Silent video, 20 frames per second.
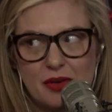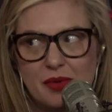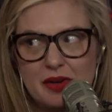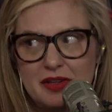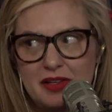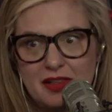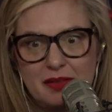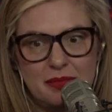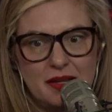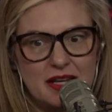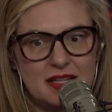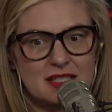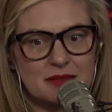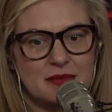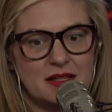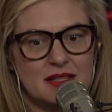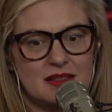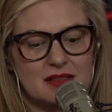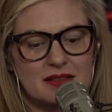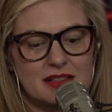go into the
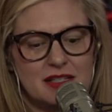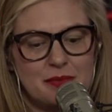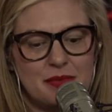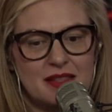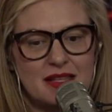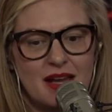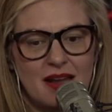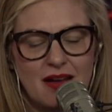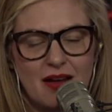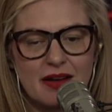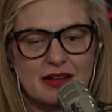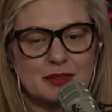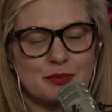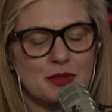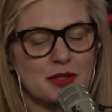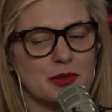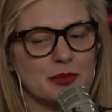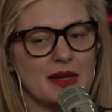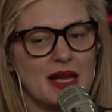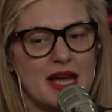basement, sleep in that
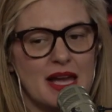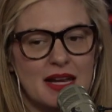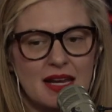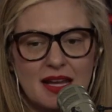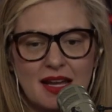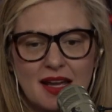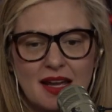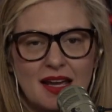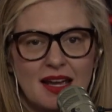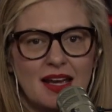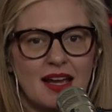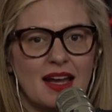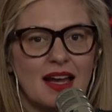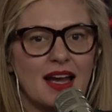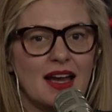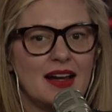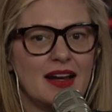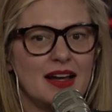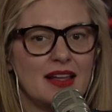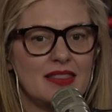hospital bed.
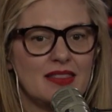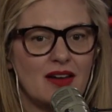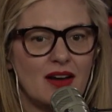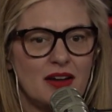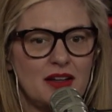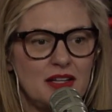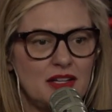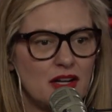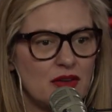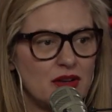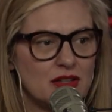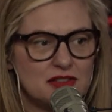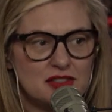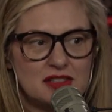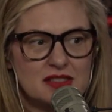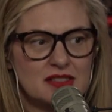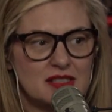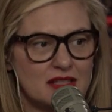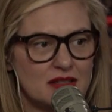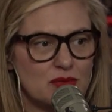And I thought, you know,
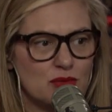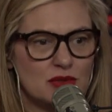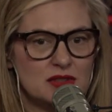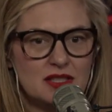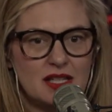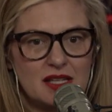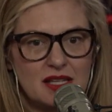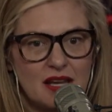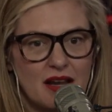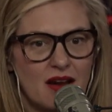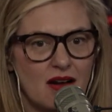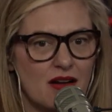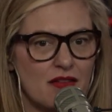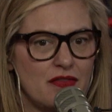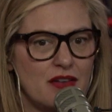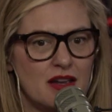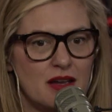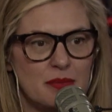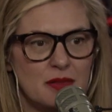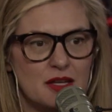we'll take care
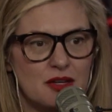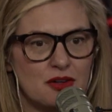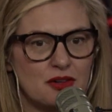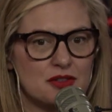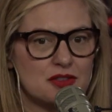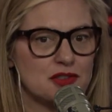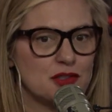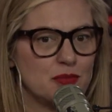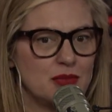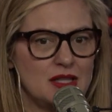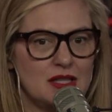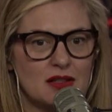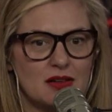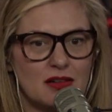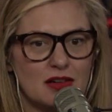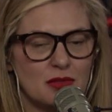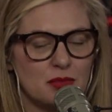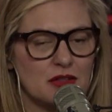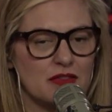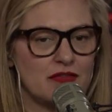of him. The nurse will be
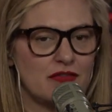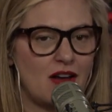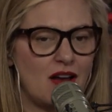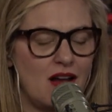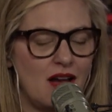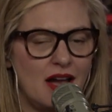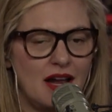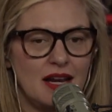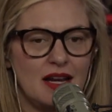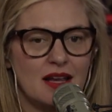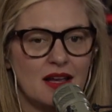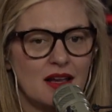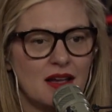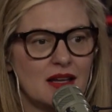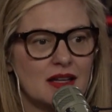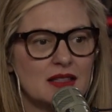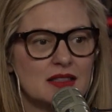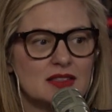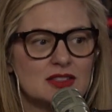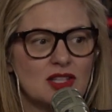here. It'll be fine.
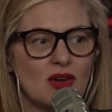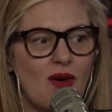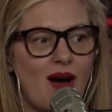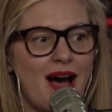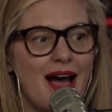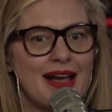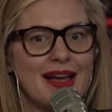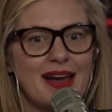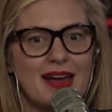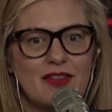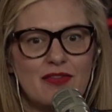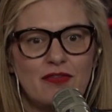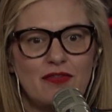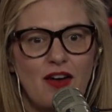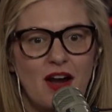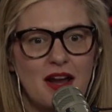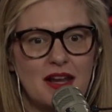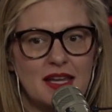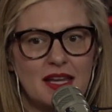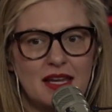So I got a
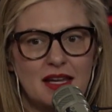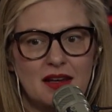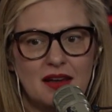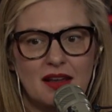fucking...